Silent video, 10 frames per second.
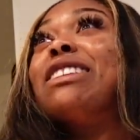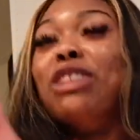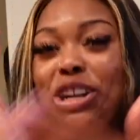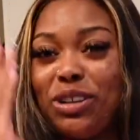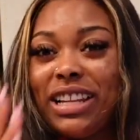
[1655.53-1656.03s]

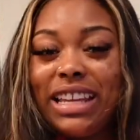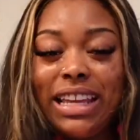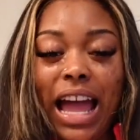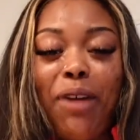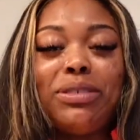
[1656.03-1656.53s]

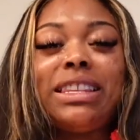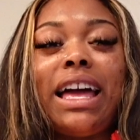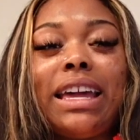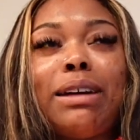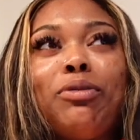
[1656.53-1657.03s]
Literally, I was
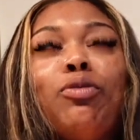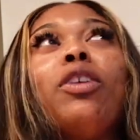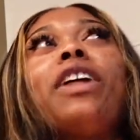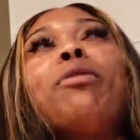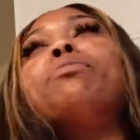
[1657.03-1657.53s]
like, well,
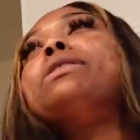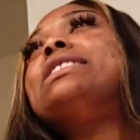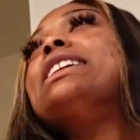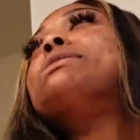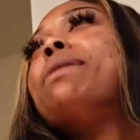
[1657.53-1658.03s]
that would be
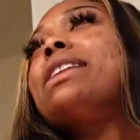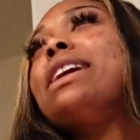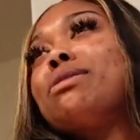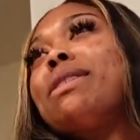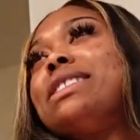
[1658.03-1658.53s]
six months. That
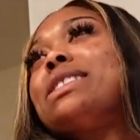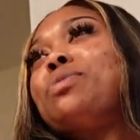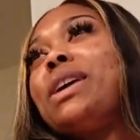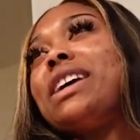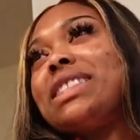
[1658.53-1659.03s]
was my six that
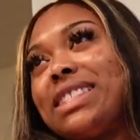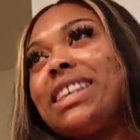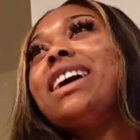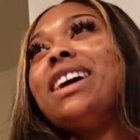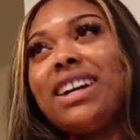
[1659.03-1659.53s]
weeks. Six,
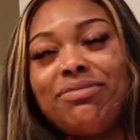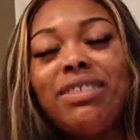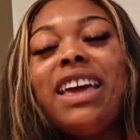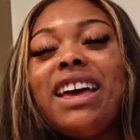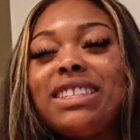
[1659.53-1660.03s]
uh-huh.
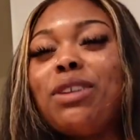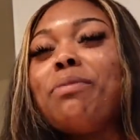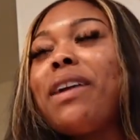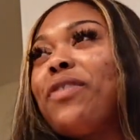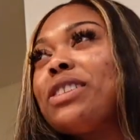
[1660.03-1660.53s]
okay, okay, okay. So
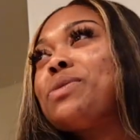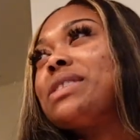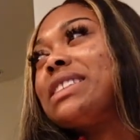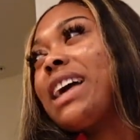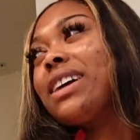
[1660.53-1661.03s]
May 1st was
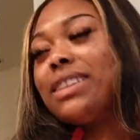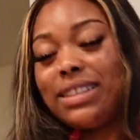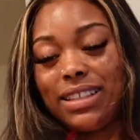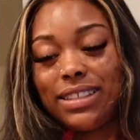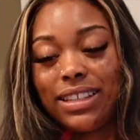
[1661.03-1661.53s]
exactly
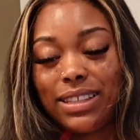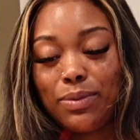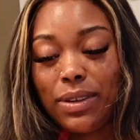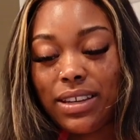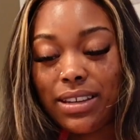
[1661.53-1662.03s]
the six
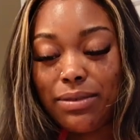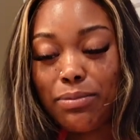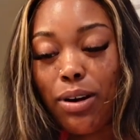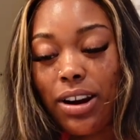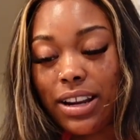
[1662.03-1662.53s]
week yeah.
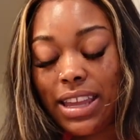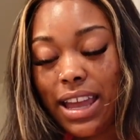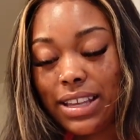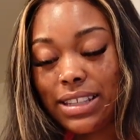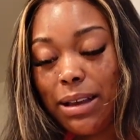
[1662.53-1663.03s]
mark.
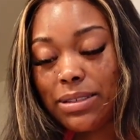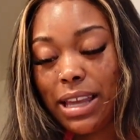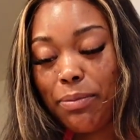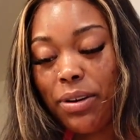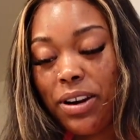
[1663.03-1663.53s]
Yeah. So I was
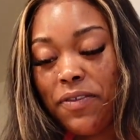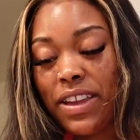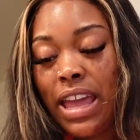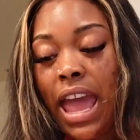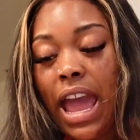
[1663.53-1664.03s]
like,
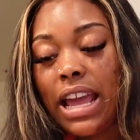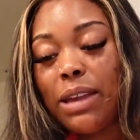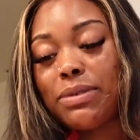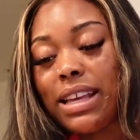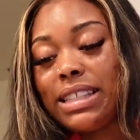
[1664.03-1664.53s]
perfect. And he
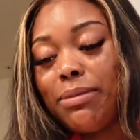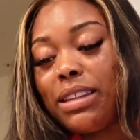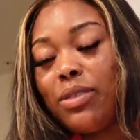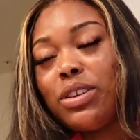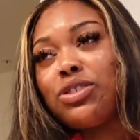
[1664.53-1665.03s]
was like, same
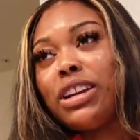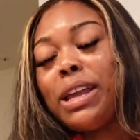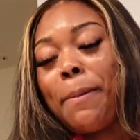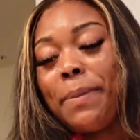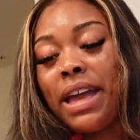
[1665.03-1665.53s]
thing with
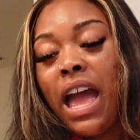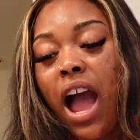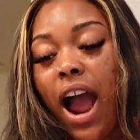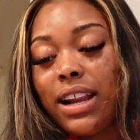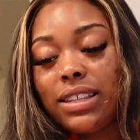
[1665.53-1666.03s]
drinking. But
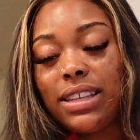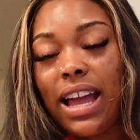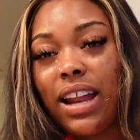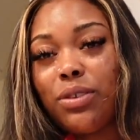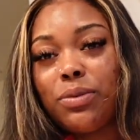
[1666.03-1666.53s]
honestly,
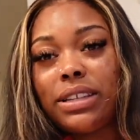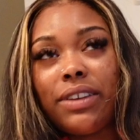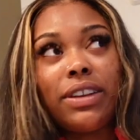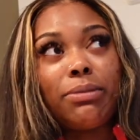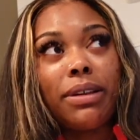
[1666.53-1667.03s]
I don't really give
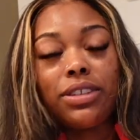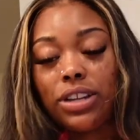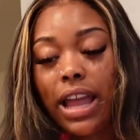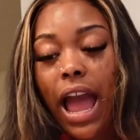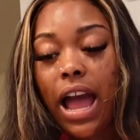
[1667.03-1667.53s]
a damn about the
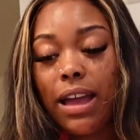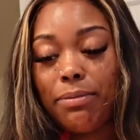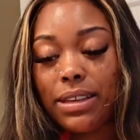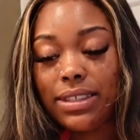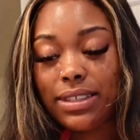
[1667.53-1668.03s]
drinking. I
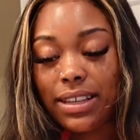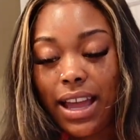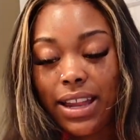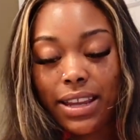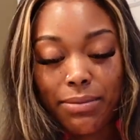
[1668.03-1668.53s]
miss
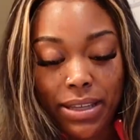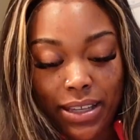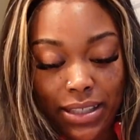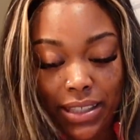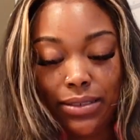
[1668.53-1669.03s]
goddamn
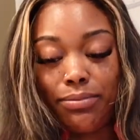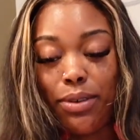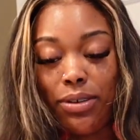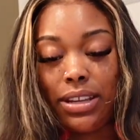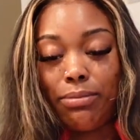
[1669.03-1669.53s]
me
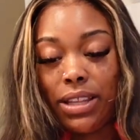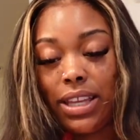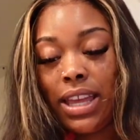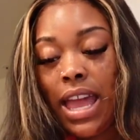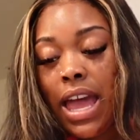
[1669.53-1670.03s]
smoking a blunt.